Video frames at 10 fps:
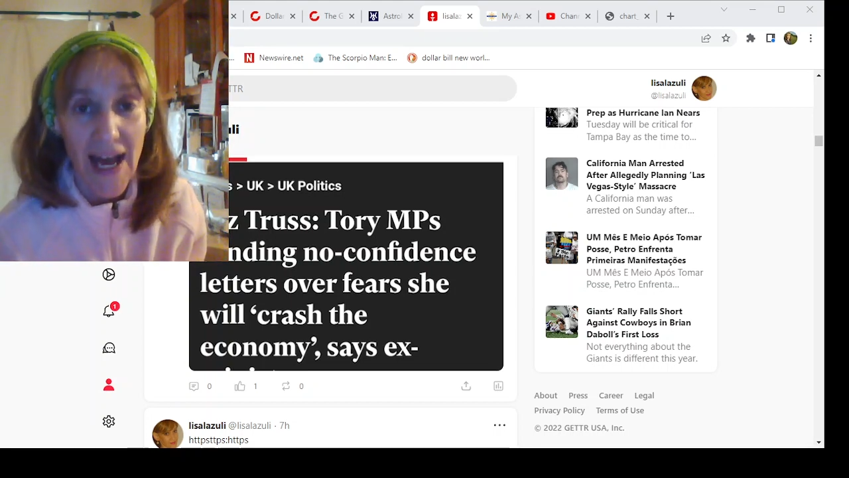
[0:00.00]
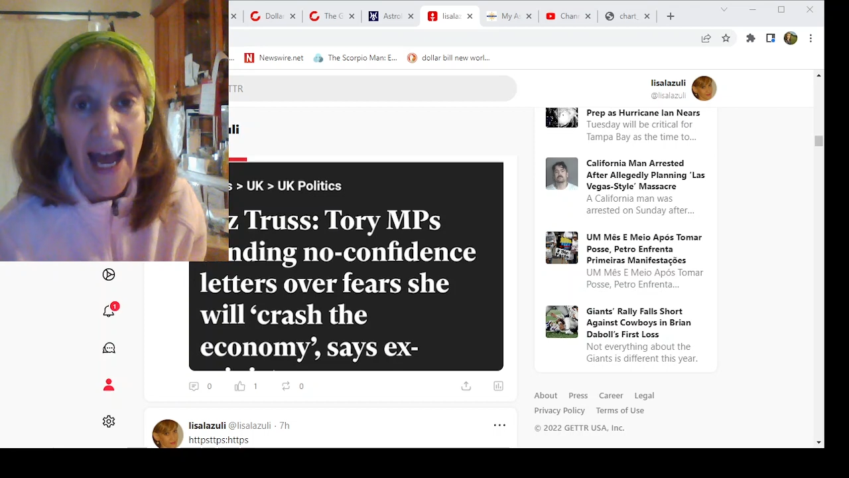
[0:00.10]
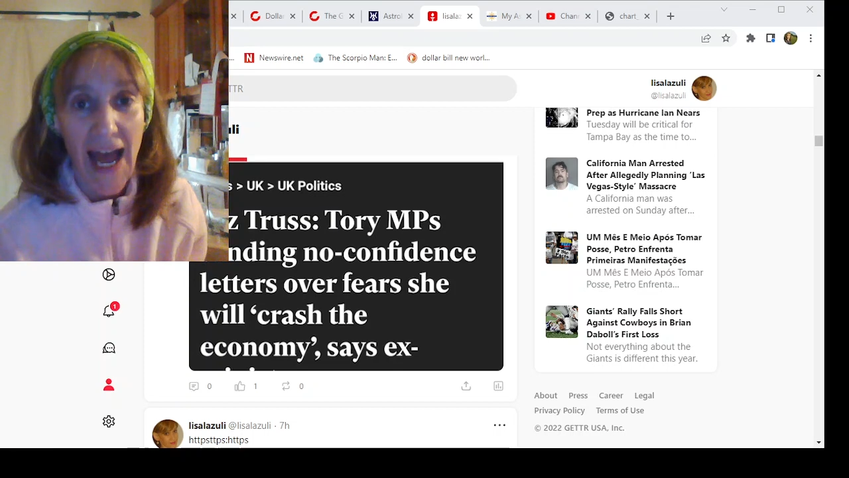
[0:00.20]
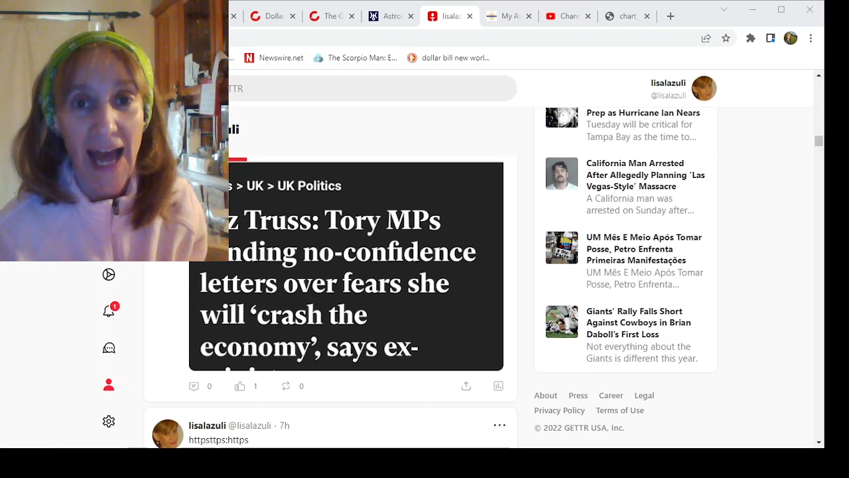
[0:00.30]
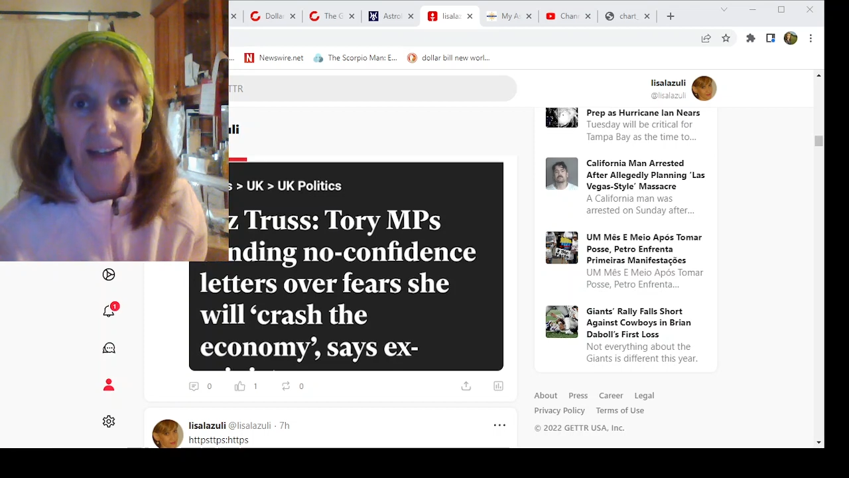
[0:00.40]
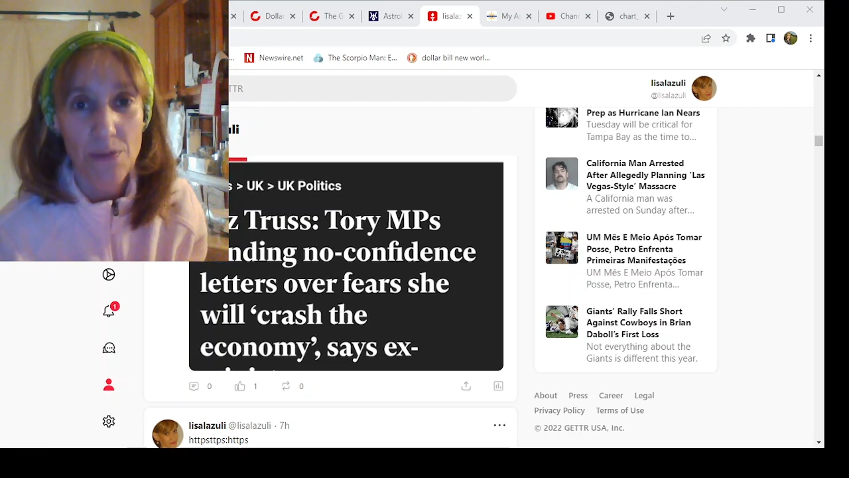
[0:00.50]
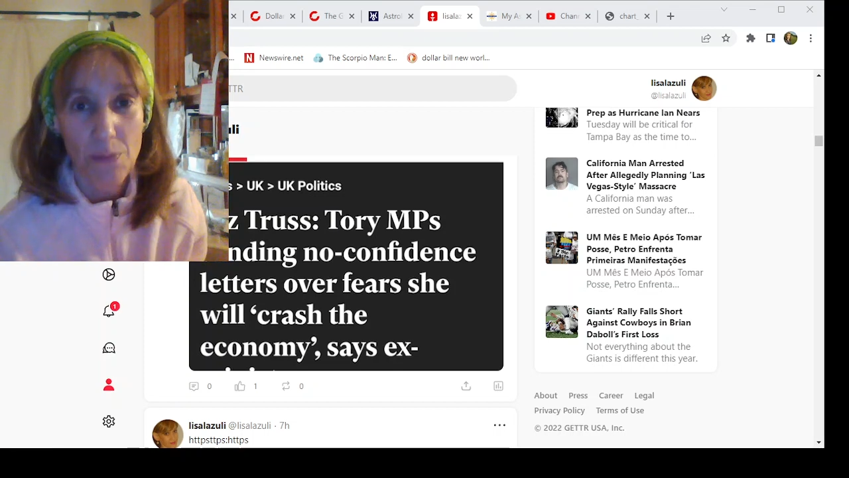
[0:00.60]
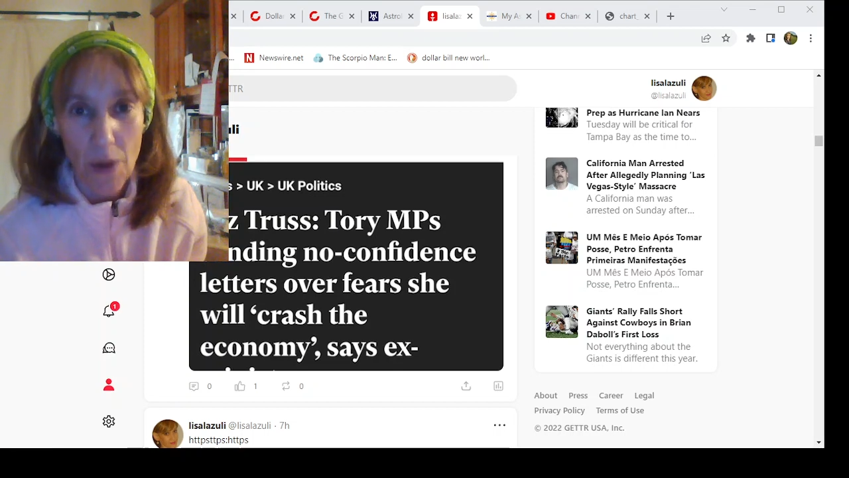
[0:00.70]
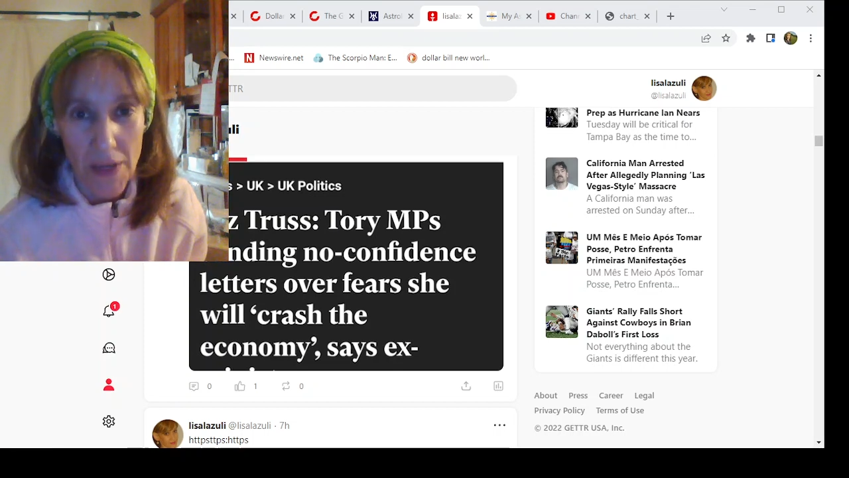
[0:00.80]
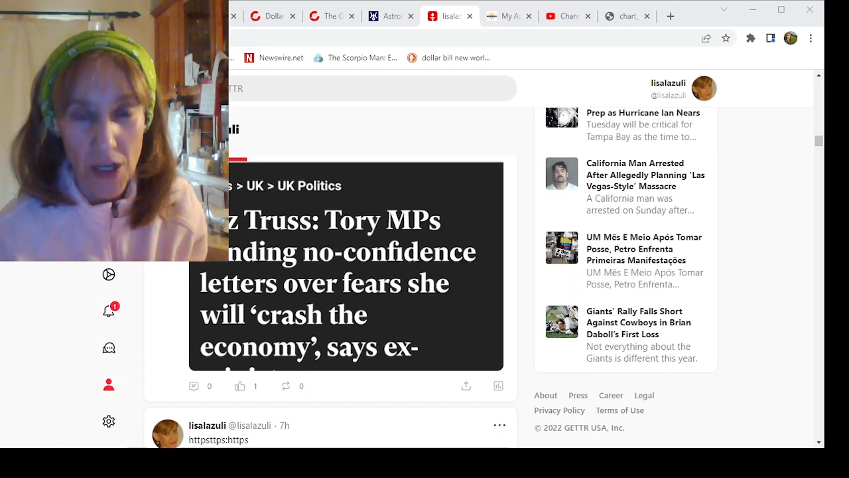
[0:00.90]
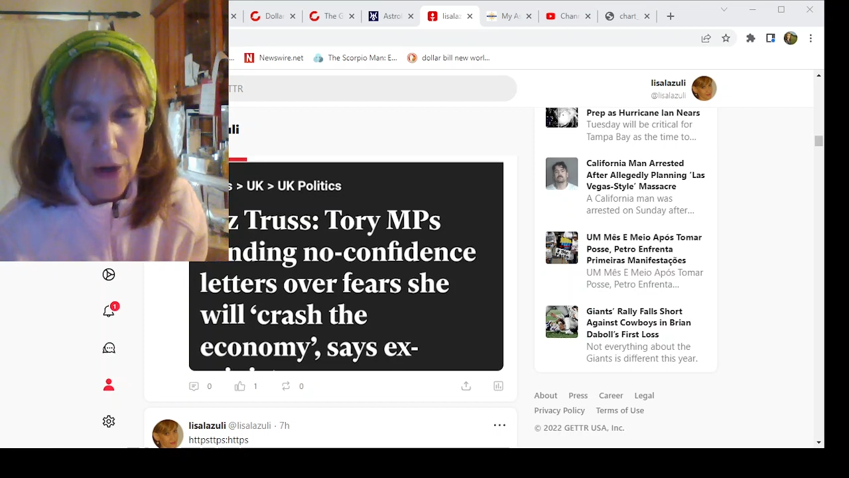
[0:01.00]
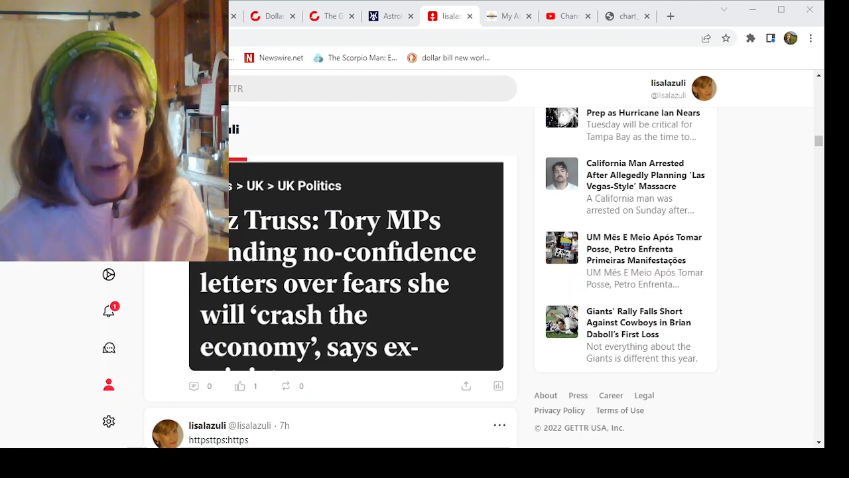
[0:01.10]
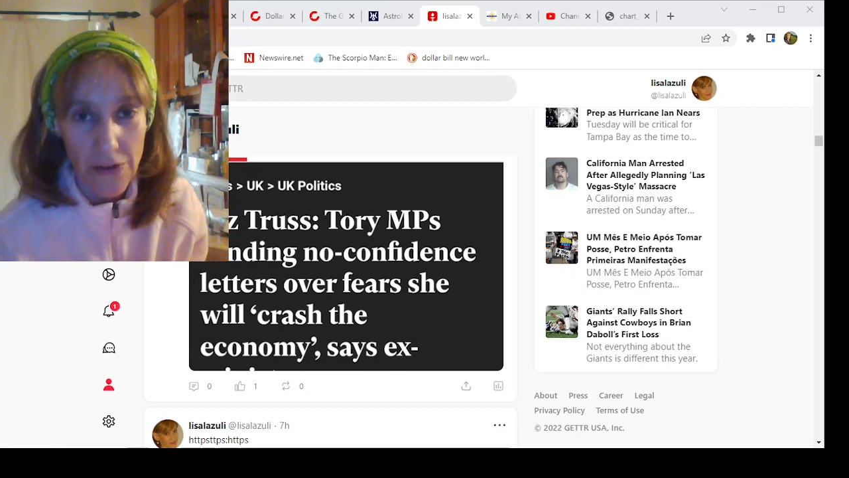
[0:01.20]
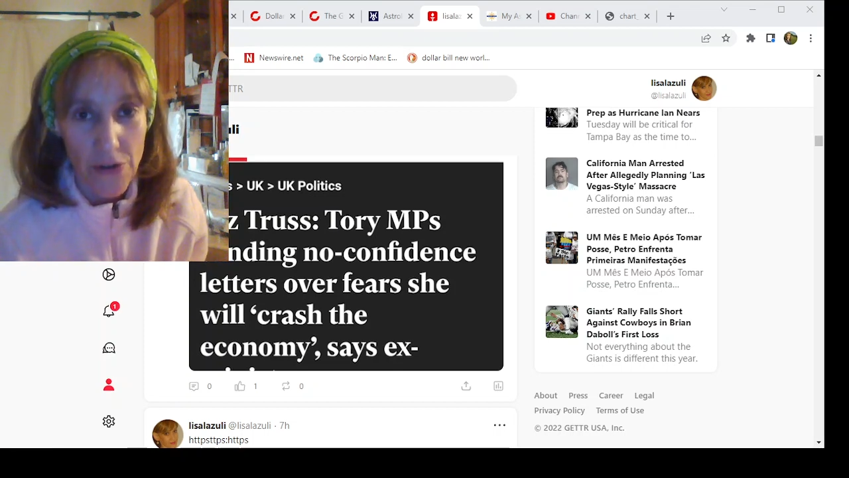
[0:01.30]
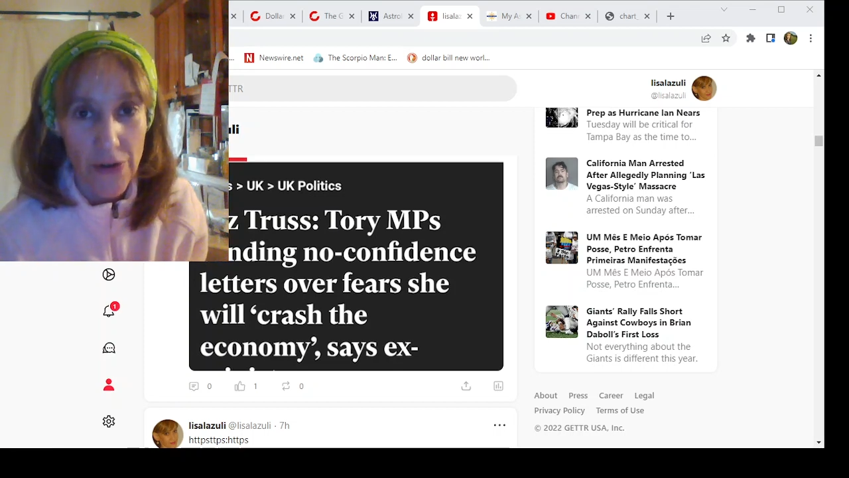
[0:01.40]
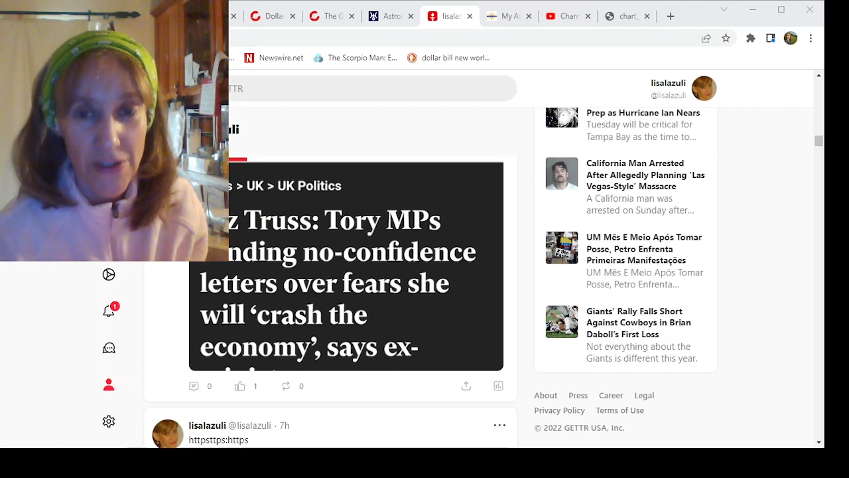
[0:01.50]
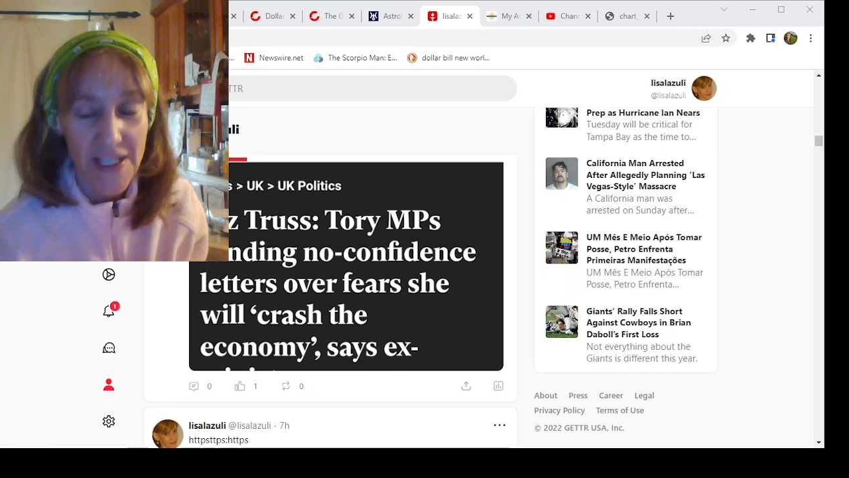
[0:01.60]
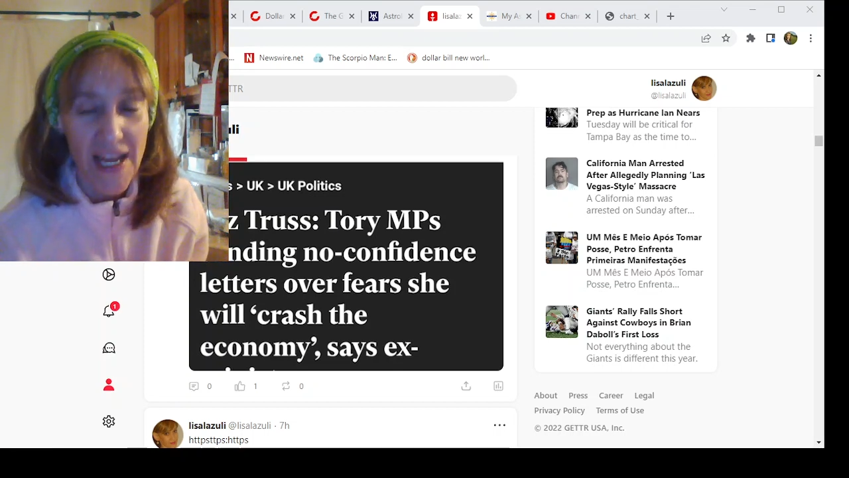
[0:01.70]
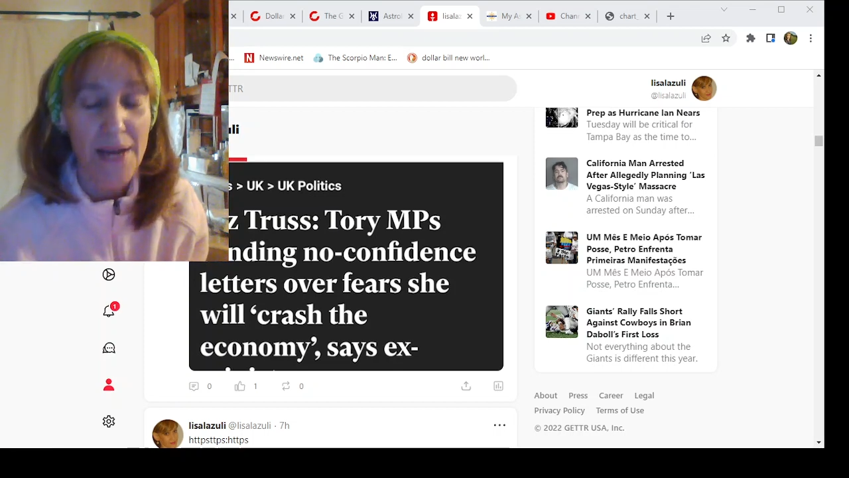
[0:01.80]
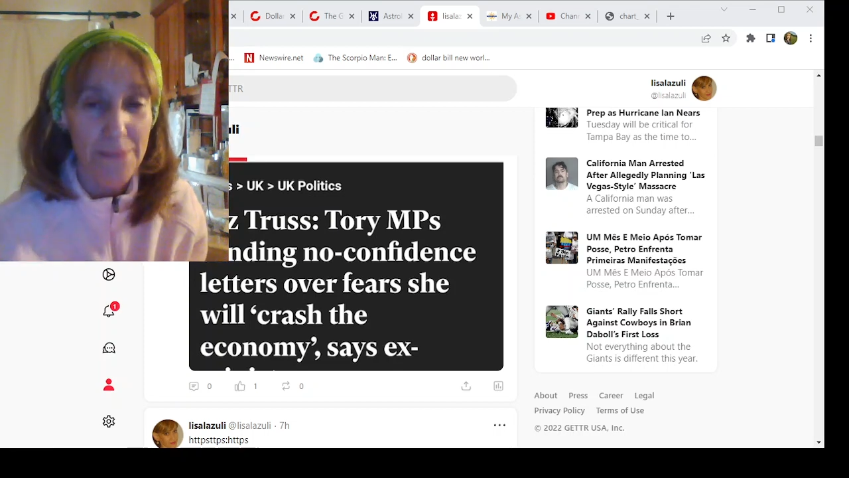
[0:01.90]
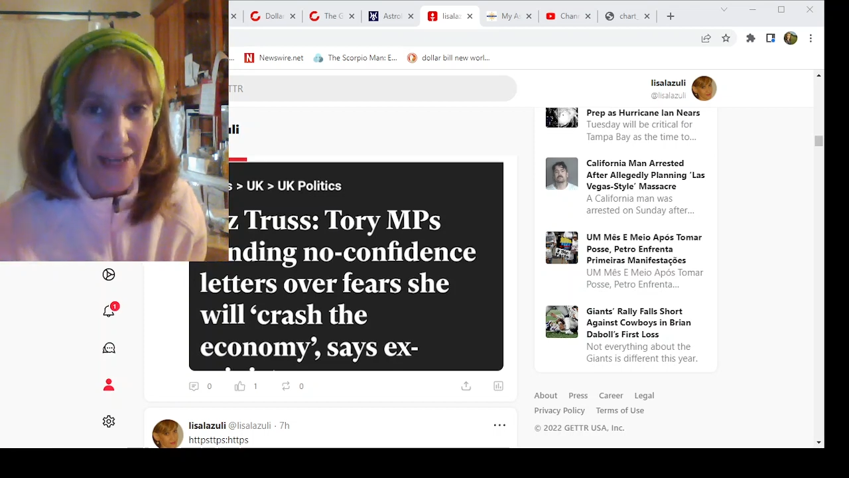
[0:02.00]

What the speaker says: and it'll probably go out Thursday,